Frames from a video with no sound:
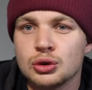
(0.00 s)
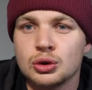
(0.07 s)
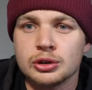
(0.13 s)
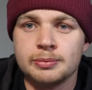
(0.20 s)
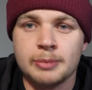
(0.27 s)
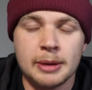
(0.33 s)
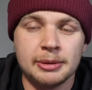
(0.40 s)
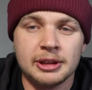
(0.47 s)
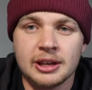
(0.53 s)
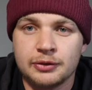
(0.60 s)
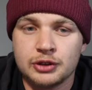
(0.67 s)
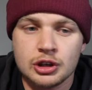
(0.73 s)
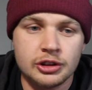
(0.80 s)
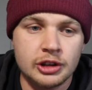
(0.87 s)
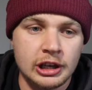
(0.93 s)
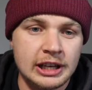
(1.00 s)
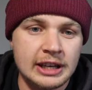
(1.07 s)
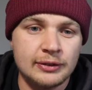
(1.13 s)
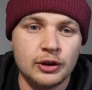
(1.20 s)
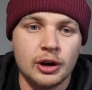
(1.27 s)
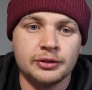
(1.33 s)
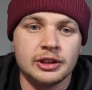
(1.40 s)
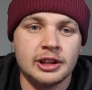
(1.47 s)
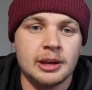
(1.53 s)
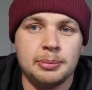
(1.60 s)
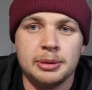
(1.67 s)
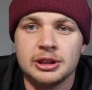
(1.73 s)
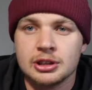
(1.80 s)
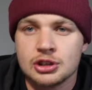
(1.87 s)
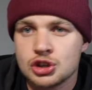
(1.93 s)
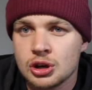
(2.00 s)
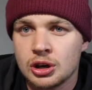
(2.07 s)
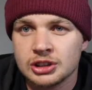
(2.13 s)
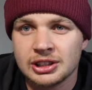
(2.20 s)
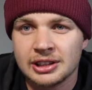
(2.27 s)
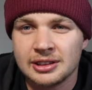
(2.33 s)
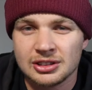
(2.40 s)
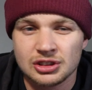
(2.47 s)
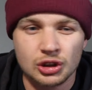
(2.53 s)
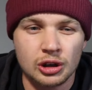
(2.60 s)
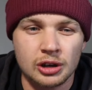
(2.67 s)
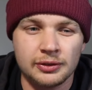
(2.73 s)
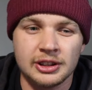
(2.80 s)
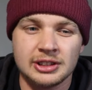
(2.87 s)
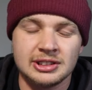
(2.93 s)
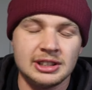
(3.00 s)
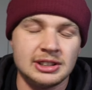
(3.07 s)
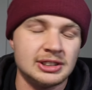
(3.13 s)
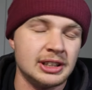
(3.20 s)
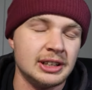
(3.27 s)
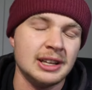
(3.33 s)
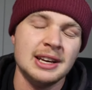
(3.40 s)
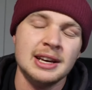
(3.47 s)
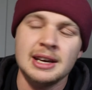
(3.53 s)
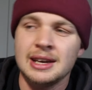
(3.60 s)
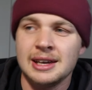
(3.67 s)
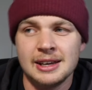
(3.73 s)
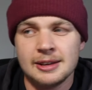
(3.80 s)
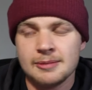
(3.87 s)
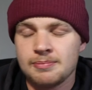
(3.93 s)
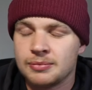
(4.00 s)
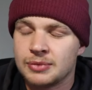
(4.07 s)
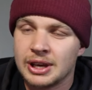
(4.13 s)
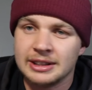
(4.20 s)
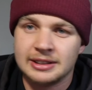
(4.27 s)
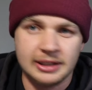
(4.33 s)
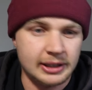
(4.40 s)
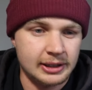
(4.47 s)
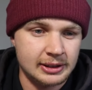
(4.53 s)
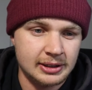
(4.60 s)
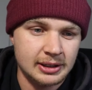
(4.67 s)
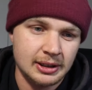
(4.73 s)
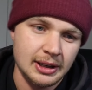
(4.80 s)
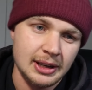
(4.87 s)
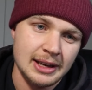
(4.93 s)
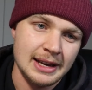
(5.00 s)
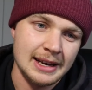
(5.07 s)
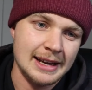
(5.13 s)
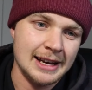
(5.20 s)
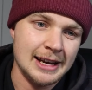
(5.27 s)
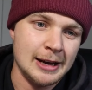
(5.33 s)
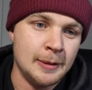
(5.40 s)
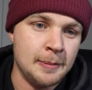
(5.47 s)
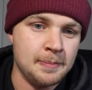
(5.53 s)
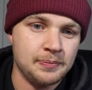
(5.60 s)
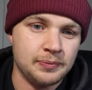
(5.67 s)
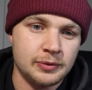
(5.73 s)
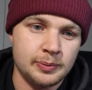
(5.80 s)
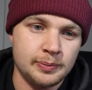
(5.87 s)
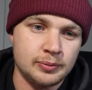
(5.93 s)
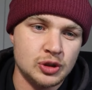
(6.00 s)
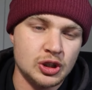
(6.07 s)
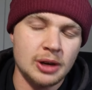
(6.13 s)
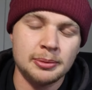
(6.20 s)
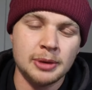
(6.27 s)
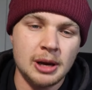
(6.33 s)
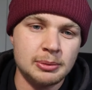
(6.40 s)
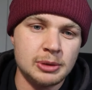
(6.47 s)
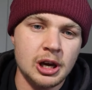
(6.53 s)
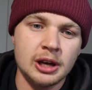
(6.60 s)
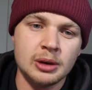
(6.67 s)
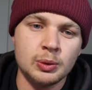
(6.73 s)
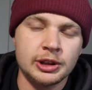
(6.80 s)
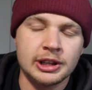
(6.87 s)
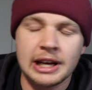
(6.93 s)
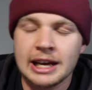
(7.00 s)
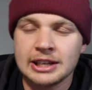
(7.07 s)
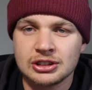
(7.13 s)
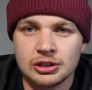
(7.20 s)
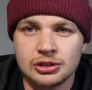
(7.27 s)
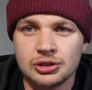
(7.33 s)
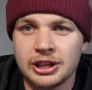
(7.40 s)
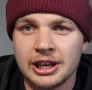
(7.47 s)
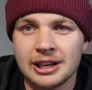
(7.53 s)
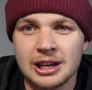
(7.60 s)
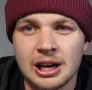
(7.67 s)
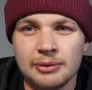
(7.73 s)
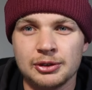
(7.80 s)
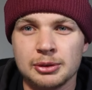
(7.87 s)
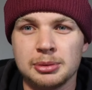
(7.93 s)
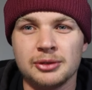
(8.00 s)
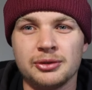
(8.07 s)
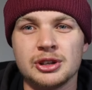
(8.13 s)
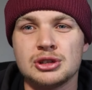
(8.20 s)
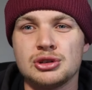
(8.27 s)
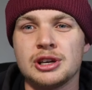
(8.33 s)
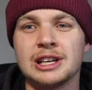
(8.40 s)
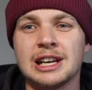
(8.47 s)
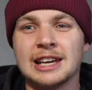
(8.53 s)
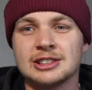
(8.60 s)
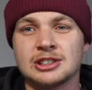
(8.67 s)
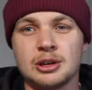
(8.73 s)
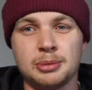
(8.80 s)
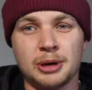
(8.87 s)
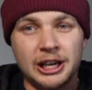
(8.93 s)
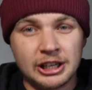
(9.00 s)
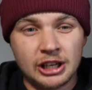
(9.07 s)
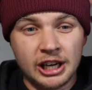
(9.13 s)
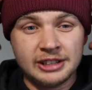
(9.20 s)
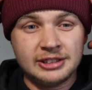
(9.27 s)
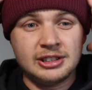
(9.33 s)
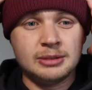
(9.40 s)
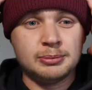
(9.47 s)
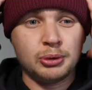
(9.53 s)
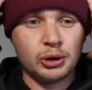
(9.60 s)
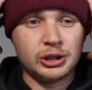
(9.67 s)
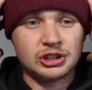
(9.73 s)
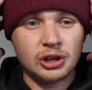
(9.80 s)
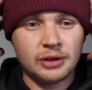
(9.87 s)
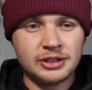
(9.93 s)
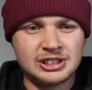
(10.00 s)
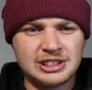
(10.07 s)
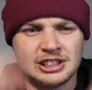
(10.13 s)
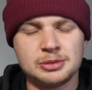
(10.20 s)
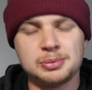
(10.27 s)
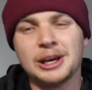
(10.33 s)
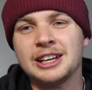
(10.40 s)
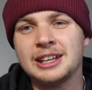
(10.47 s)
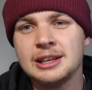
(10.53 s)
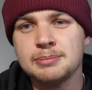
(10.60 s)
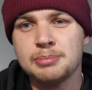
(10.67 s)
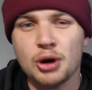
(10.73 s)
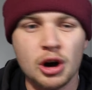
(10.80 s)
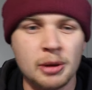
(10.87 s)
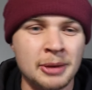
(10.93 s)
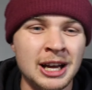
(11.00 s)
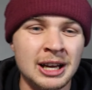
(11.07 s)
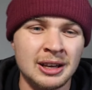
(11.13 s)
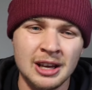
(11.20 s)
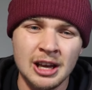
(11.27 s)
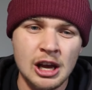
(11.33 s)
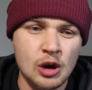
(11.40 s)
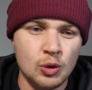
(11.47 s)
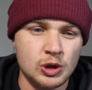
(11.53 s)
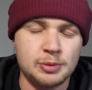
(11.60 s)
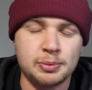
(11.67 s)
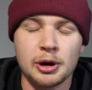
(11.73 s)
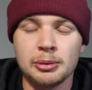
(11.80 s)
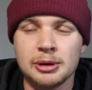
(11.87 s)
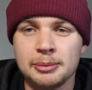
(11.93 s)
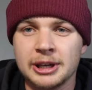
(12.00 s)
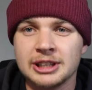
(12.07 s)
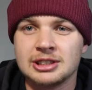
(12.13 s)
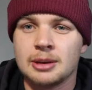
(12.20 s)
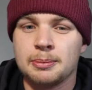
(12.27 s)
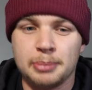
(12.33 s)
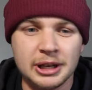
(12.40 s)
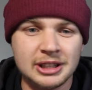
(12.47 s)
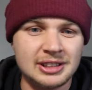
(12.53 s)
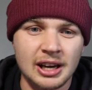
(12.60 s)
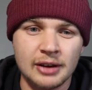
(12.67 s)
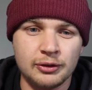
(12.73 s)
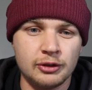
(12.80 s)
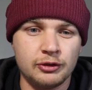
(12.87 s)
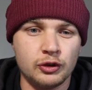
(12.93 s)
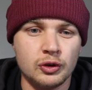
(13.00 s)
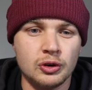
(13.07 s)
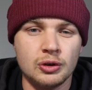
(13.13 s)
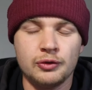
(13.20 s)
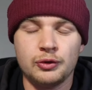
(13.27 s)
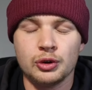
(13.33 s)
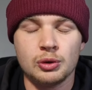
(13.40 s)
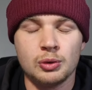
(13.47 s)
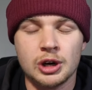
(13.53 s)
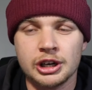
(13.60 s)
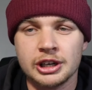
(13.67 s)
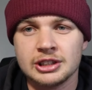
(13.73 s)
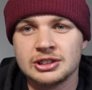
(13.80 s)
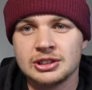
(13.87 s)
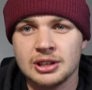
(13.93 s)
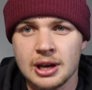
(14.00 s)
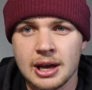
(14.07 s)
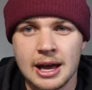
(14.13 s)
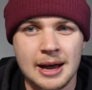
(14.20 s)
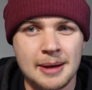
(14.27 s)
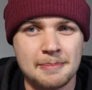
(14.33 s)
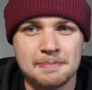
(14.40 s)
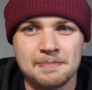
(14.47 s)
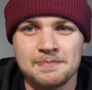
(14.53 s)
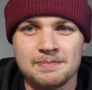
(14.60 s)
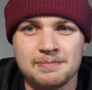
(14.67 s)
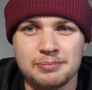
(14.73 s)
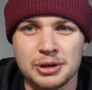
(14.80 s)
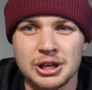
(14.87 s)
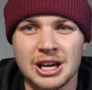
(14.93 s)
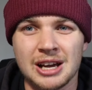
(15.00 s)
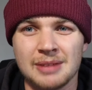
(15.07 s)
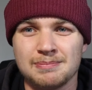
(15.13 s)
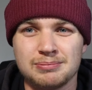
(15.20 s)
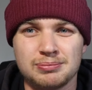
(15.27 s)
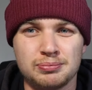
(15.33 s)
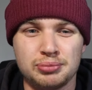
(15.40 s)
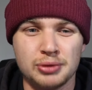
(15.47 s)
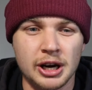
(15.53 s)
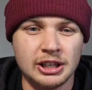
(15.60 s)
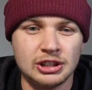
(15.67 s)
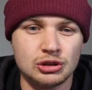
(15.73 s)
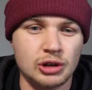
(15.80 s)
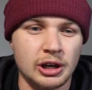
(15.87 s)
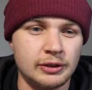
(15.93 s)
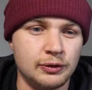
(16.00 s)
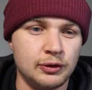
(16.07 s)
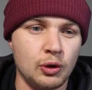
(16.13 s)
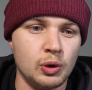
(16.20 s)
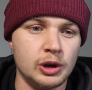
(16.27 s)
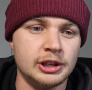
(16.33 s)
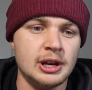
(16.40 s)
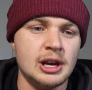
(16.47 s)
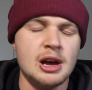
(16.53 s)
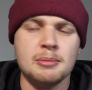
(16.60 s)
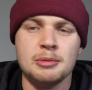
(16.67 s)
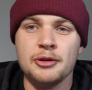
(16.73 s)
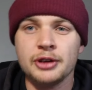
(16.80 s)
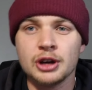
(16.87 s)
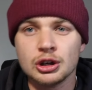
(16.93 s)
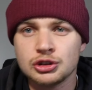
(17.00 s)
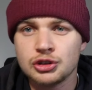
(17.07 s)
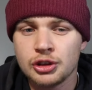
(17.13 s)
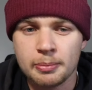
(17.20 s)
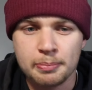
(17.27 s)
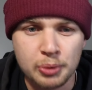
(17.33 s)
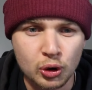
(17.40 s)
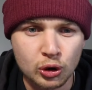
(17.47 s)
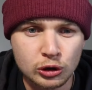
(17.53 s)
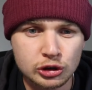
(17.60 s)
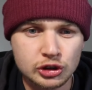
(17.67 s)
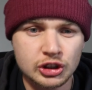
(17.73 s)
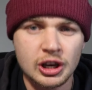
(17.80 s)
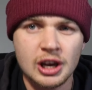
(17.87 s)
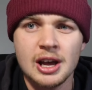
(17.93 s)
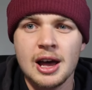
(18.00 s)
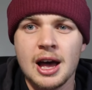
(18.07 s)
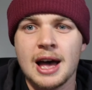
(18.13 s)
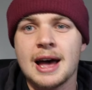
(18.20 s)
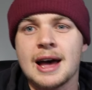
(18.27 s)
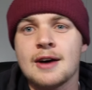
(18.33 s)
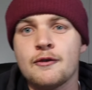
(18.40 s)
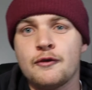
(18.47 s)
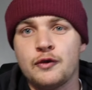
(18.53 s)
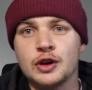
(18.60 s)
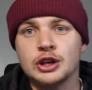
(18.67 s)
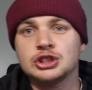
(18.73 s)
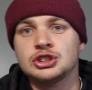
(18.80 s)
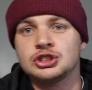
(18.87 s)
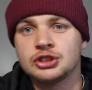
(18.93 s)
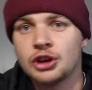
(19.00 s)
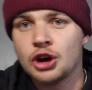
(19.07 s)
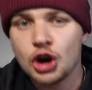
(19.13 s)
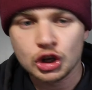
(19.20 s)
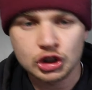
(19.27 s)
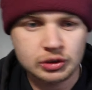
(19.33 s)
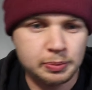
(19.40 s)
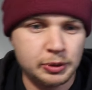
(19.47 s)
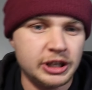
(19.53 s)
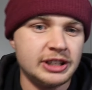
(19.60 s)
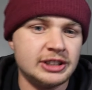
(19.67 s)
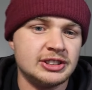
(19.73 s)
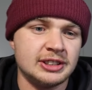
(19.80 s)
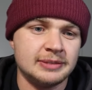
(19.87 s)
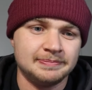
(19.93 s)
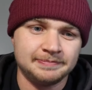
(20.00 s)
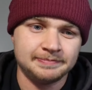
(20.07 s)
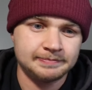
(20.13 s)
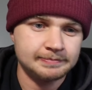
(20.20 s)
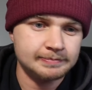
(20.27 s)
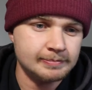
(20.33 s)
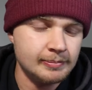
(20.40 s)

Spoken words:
You thought maybe they've turned the leaf after they beat the Sharks at the start of the season. They didn't. So I'm going with Glasgow to get a comfortable victory. Glasgow by 19 points. Obviously, it's played in Palma, which probably makes it a bit tougher for the Warriors. But yeah, pretty straightforward. Moving on to the Bulls versus the Ospreys.